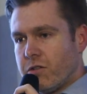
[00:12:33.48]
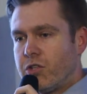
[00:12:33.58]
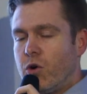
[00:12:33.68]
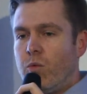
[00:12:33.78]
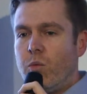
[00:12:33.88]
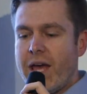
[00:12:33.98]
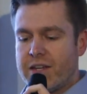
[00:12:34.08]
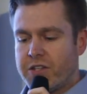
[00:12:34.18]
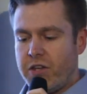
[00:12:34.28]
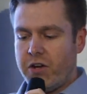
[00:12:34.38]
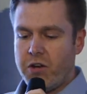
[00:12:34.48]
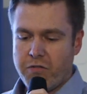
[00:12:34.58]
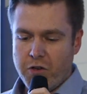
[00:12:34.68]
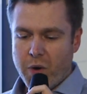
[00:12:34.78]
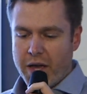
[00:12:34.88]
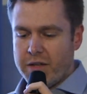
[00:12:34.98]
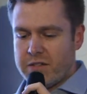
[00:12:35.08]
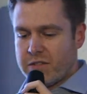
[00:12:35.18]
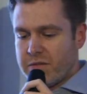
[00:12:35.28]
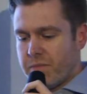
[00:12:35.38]
So we executed in a few
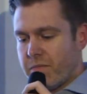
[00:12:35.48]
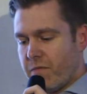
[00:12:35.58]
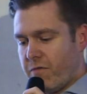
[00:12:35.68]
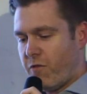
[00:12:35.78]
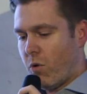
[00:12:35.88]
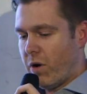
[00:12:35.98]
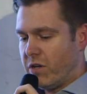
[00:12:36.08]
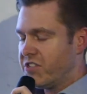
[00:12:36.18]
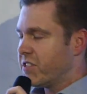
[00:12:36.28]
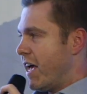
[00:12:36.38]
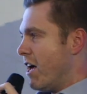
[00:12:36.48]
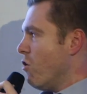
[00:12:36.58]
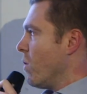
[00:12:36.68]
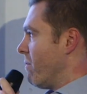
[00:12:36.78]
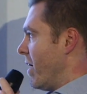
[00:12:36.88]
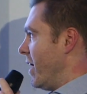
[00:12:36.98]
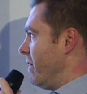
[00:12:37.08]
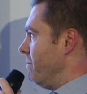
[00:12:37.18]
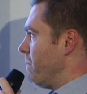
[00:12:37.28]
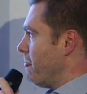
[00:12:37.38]
ways. For scale, we
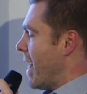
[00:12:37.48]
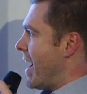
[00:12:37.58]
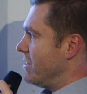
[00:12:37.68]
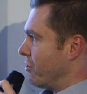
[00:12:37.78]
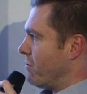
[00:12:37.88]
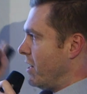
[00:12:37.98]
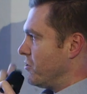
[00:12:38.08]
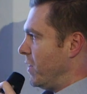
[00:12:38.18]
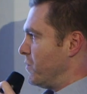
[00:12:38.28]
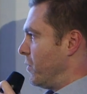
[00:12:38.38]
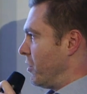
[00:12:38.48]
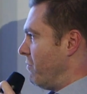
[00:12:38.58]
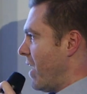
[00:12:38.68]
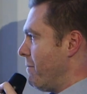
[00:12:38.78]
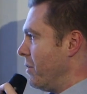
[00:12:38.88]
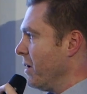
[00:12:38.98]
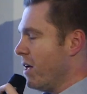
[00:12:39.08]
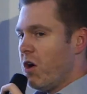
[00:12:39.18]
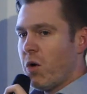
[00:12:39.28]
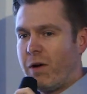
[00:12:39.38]
ran ads across Facebook and Viber.
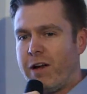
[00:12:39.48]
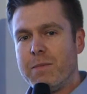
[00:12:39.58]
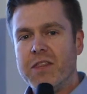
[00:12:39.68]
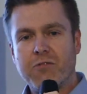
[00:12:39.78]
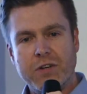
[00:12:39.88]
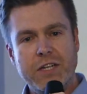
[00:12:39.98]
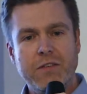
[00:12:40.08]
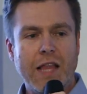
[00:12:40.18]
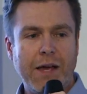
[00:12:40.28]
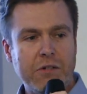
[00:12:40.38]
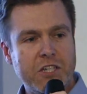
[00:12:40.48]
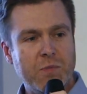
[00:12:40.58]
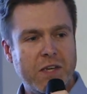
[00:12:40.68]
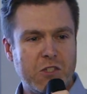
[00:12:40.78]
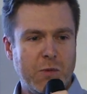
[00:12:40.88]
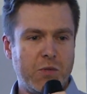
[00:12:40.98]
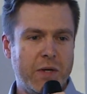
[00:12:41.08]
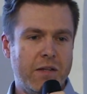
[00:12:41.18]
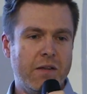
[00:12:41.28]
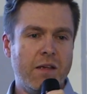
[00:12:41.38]
We ran them in 3 languages because
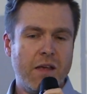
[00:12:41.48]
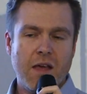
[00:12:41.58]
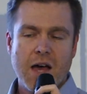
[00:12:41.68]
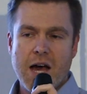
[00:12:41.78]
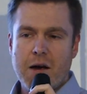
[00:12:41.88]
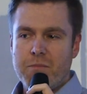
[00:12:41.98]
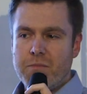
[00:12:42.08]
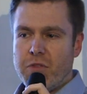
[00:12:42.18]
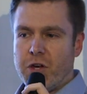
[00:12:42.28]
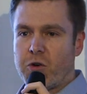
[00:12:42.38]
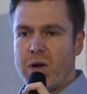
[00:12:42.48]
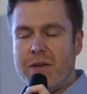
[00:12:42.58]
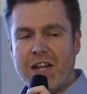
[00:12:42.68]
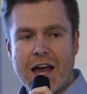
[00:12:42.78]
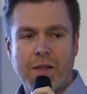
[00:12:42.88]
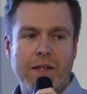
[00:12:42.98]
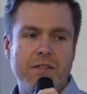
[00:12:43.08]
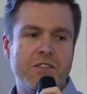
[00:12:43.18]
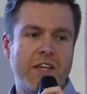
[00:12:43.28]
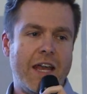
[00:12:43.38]
between the Caribbean
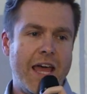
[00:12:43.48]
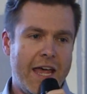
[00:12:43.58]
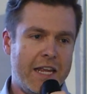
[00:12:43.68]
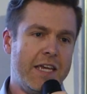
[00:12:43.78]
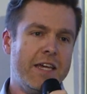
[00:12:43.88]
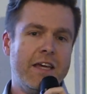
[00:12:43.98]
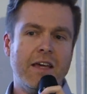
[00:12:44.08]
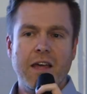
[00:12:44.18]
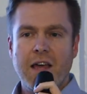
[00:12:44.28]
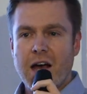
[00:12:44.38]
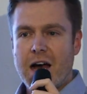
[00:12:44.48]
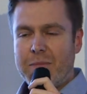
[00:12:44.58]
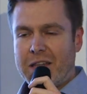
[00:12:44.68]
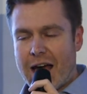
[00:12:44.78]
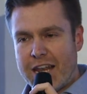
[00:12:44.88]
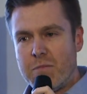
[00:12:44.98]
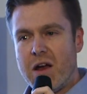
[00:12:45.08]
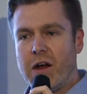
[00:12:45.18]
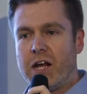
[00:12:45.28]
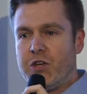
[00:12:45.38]
islands and Haiti and Latin
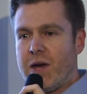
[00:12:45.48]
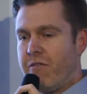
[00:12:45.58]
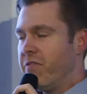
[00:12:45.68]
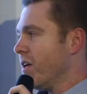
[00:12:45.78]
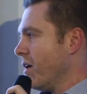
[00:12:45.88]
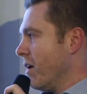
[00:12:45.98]
America, you have